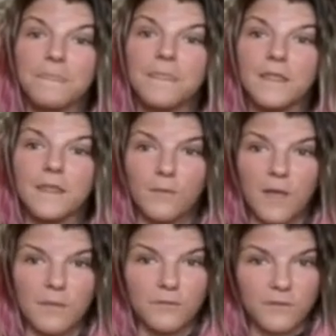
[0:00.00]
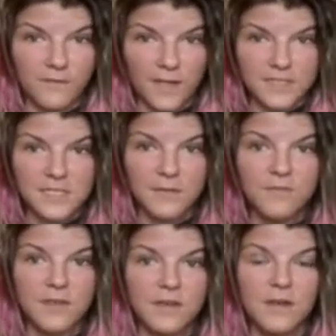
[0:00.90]
maybe we find
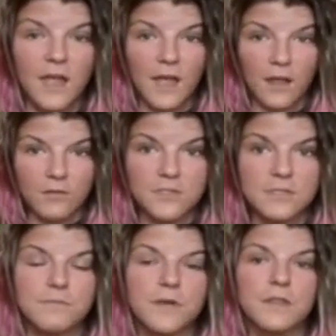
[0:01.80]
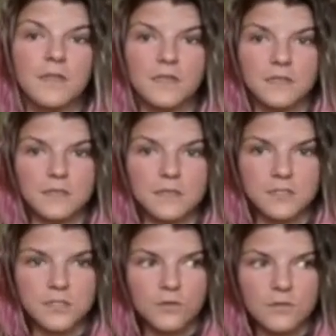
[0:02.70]
something else, but that
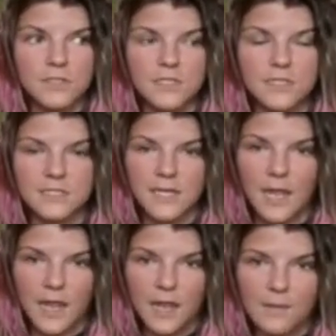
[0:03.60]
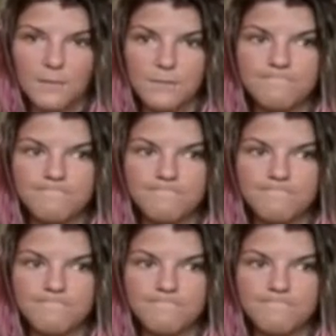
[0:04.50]
suits the same